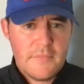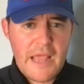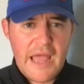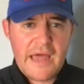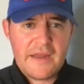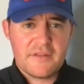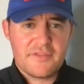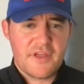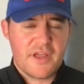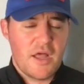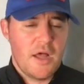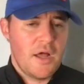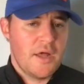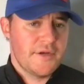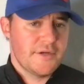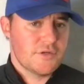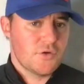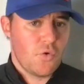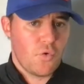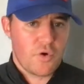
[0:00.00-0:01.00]
out of the gun
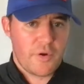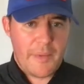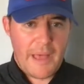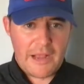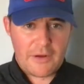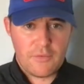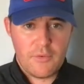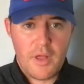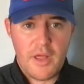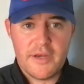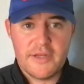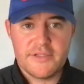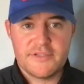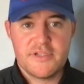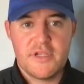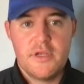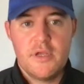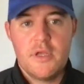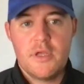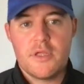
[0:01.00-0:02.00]
and quarterback run as
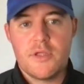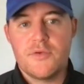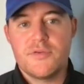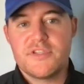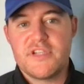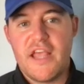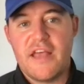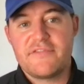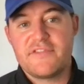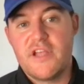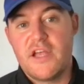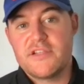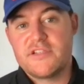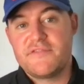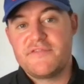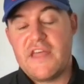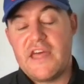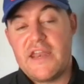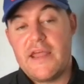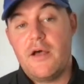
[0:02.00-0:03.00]
UCF does,
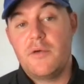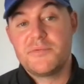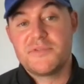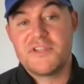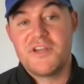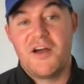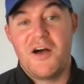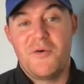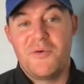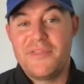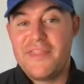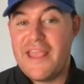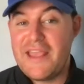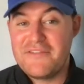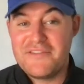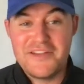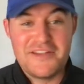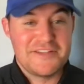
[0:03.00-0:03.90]
if that helps at all with Navy.